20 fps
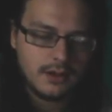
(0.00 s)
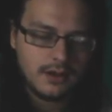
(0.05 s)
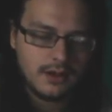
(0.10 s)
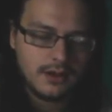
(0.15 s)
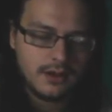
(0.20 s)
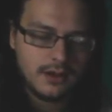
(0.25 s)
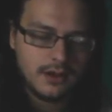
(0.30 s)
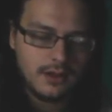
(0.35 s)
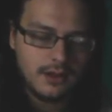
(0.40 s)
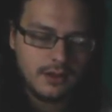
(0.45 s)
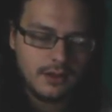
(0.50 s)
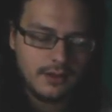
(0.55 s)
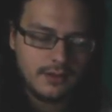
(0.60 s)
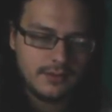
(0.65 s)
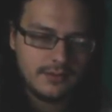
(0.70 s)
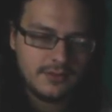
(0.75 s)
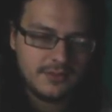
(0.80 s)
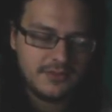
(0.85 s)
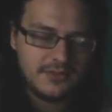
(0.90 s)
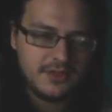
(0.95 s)
Uh,
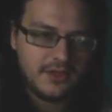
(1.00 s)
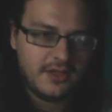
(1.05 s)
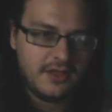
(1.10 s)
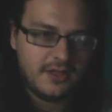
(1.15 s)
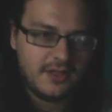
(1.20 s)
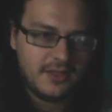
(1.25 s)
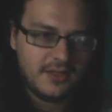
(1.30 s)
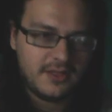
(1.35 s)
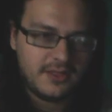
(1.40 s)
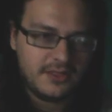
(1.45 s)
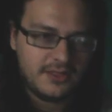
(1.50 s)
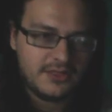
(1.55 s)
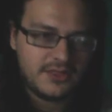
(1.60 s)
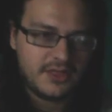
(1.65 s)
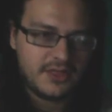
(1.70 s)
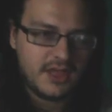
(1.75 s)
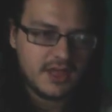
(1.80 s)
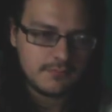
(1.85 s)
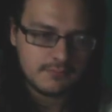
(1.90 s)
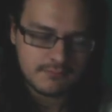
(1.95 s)
the the
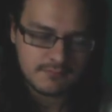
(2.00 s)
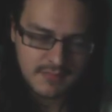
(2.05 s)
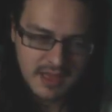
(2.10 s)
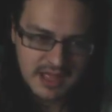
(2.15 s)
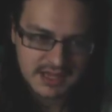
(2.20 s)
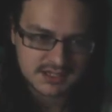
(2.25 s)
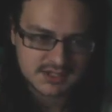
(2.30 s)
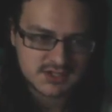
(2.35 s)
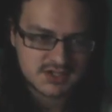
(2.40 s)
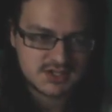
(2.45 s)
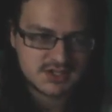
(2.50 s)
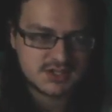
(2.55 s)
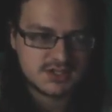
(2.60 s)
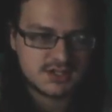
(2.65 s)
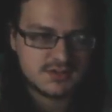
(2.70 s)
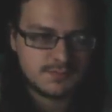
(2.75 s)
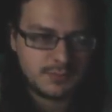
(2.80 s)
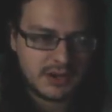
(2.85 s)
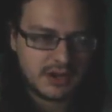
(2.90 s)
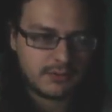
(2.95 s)
immense
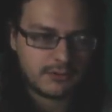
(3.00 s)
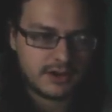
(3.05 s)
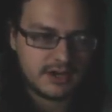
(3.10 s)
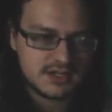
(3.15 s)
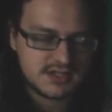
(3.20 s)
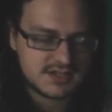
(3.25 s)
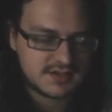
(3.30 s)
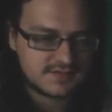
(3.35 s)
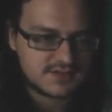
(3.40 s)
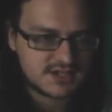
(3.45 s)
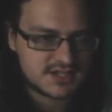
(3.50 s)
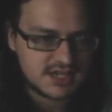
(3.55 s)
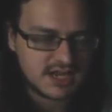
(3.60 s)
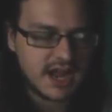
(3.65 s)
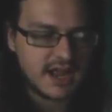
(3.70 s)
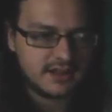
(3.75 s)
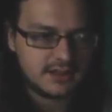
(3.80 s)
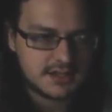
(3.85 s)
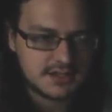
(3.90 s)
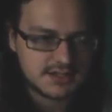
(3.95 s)
periods of
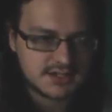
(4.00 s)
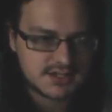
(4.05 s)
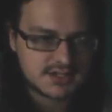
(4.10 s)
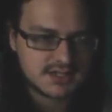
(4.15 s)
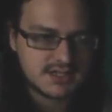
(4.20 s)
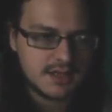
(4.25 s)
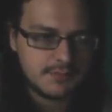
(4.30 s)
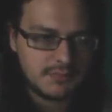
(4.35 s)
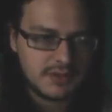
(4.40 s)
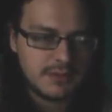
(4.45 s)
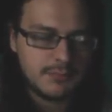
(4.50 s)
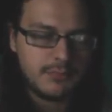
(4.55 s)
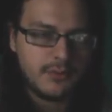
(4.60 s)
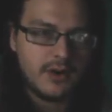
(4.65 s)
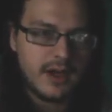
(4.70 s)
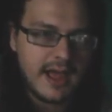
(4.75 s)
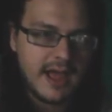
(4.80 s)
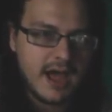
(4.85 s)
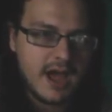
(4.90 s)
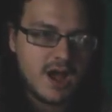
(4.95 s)
silence that people
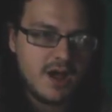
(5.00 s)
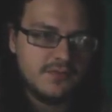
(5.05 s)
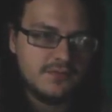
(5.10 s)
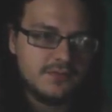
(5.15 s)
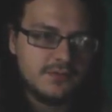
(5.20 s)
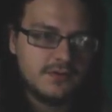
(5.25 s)
have